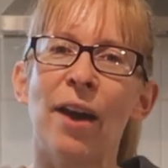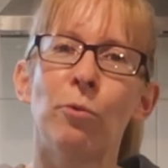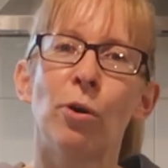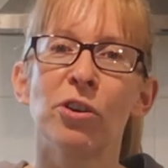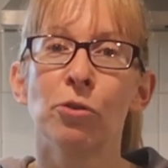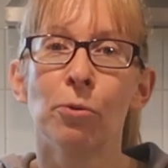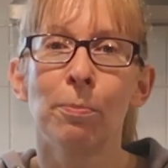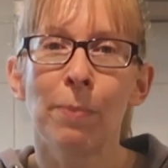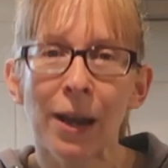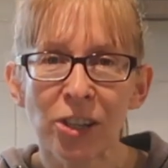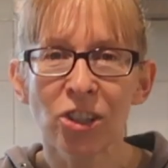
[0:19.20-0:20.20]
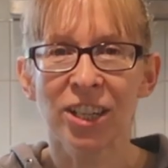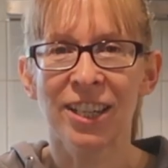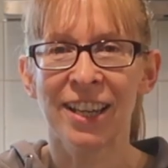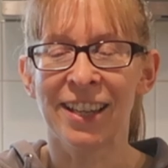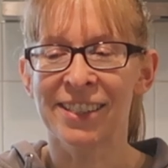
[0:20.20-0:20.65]
what your
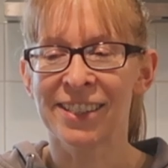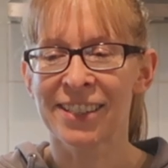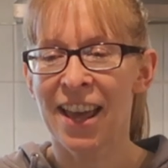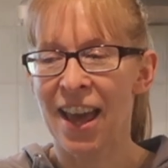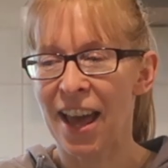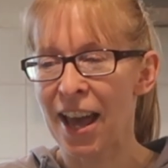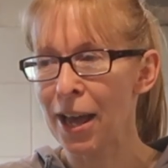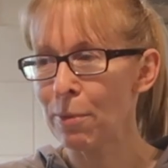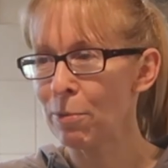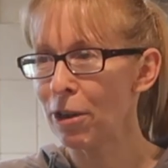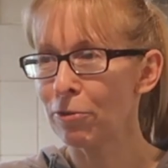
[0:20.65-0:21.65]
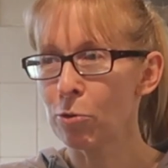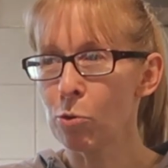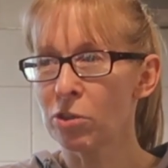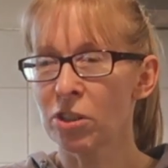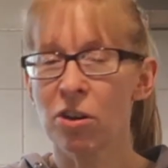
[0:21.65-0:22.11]
budget is. Of
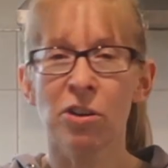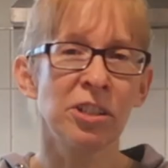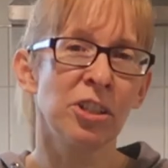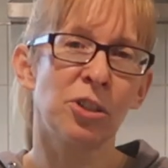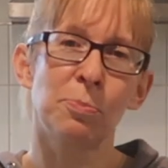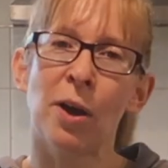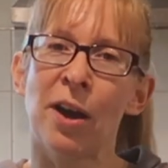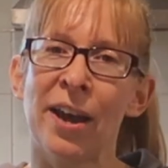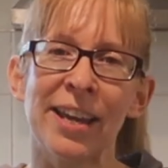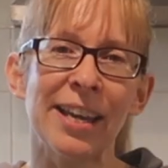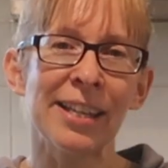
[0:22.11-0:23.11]
course, cottage pie,